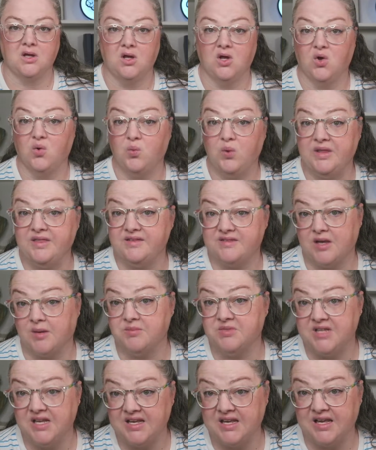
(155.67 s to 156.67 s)
With some
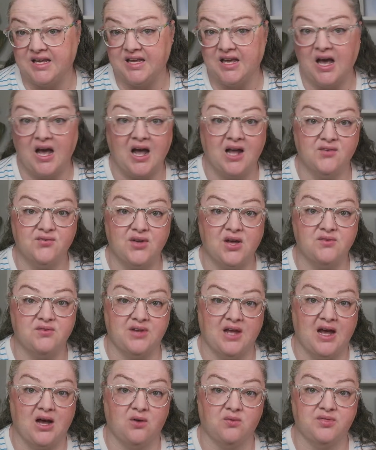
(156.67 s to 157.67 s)
digging, I found
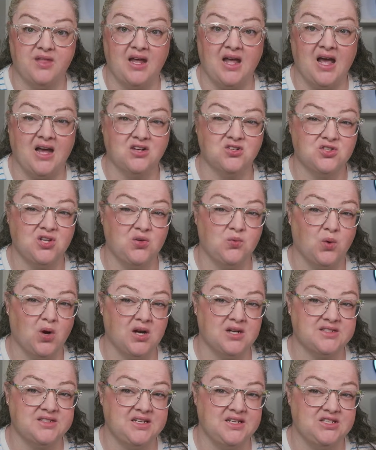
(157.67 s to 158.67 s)
out they actually
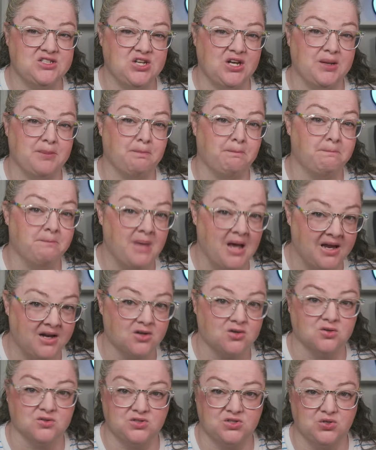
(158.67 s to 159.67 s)
worked teaching
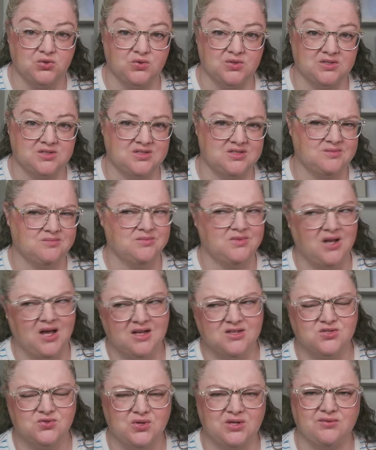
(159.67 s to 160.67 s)
medical students, not
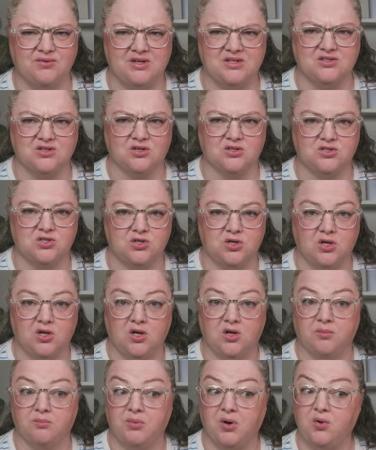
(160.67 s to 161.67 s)
doing research.
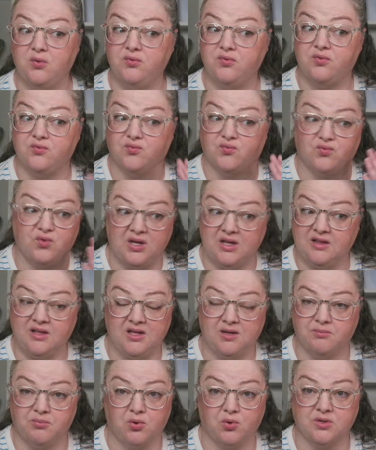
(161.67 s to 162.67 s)
Both really
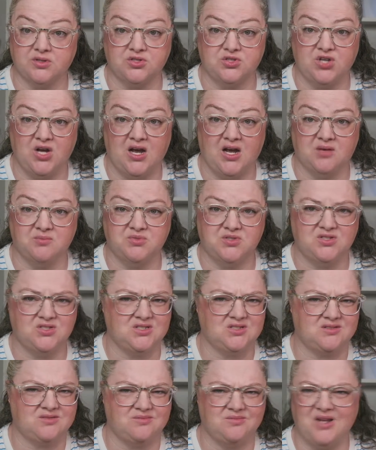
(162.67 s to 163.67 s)
important jobs,
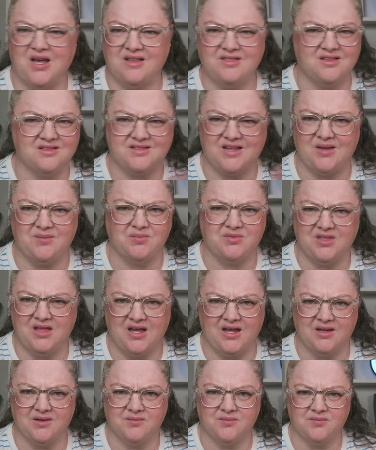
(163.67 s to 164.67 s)
just not the same
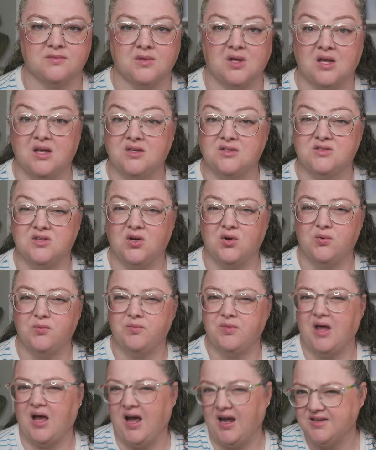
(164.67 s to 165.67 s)
thing. So
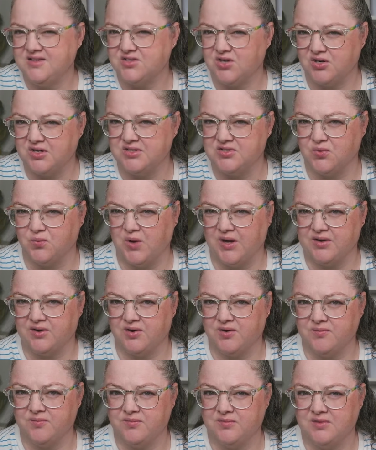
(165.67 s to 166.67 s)
I started to
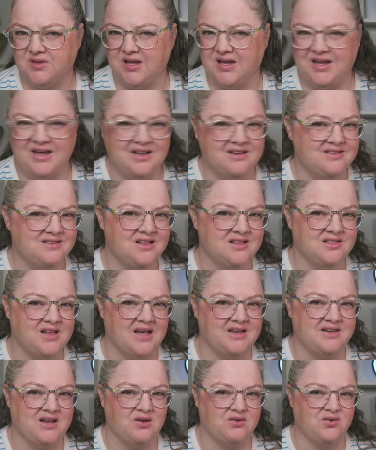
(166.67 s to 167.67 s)
wonder is the
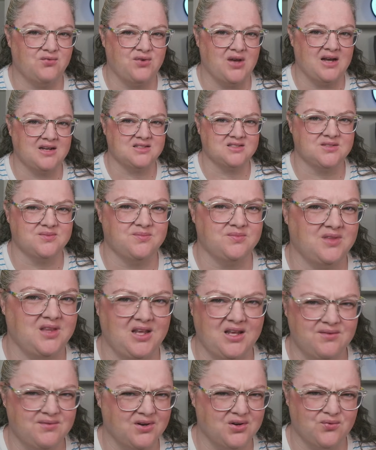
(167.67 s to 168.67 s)
letdown effect
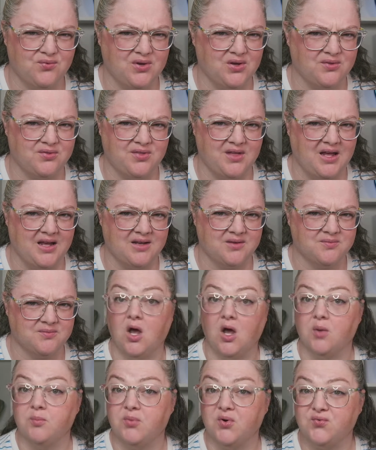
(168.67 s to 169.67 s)
even a real thing?
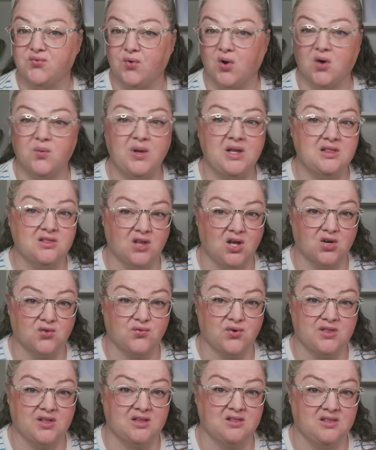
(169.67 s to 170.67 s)
Before we look
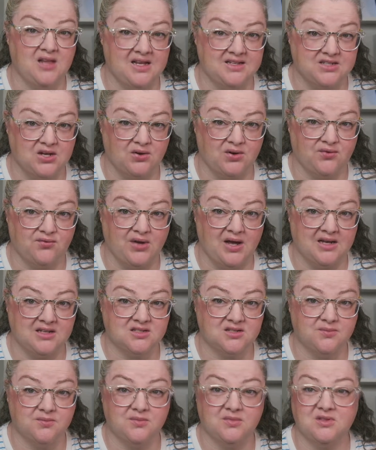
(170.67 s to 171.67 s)
for the letdown
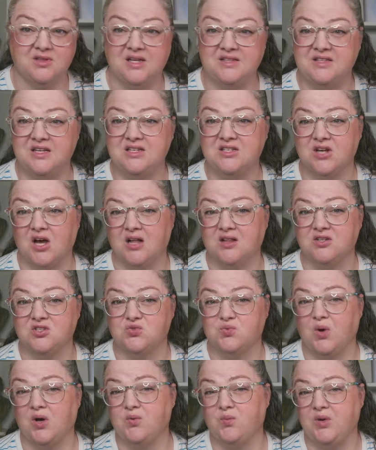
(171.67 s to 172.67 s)
effect, let's acknowledge
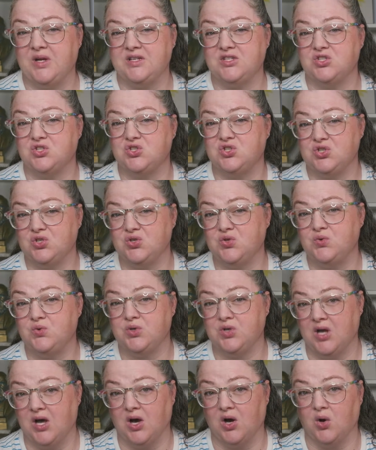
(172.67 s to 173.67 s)
what we do
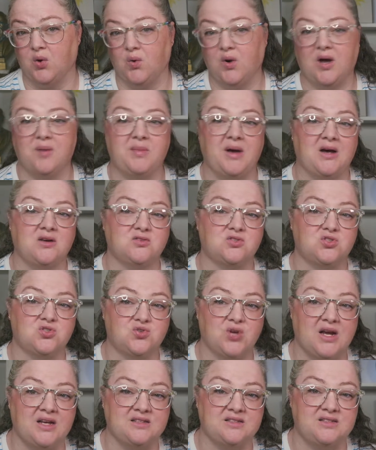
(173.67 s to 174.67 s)
know about
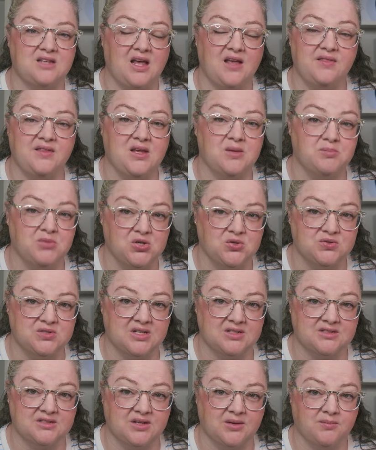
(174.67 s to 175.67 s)
stress and the immune
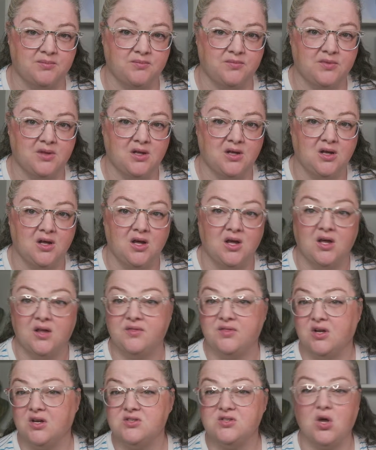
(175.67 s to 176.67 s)
system.
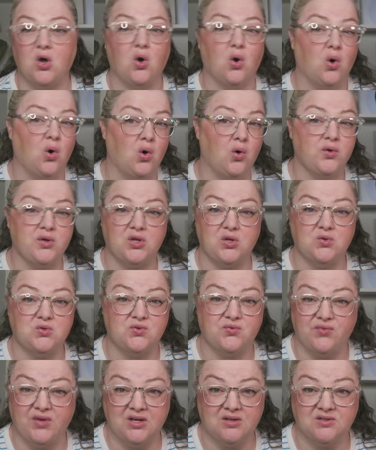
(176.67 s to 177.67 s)
There's a whole huge
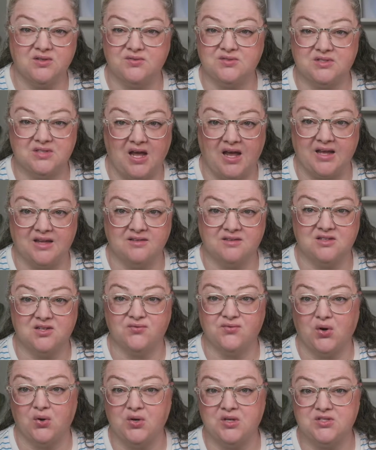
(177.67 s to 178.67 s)
field of science
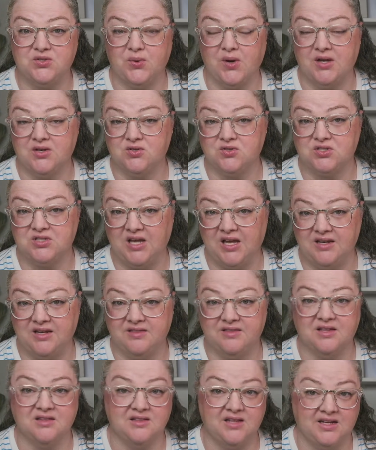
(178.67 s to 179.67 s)
devoted to understanding
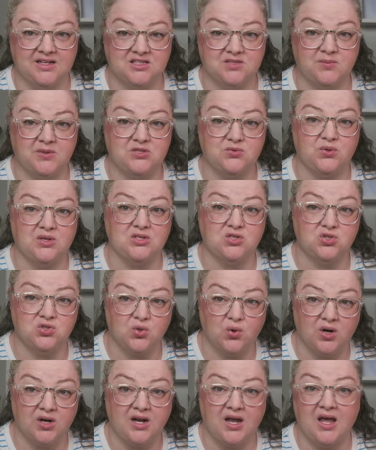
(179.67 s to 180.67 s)
the links between
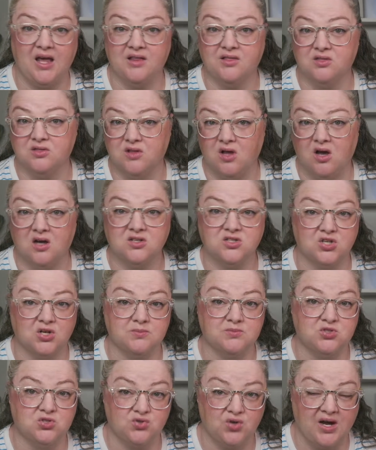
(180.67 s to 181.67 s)
short and long term
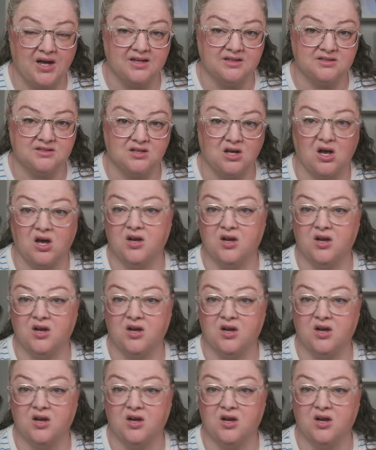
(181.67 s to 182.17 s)
stress on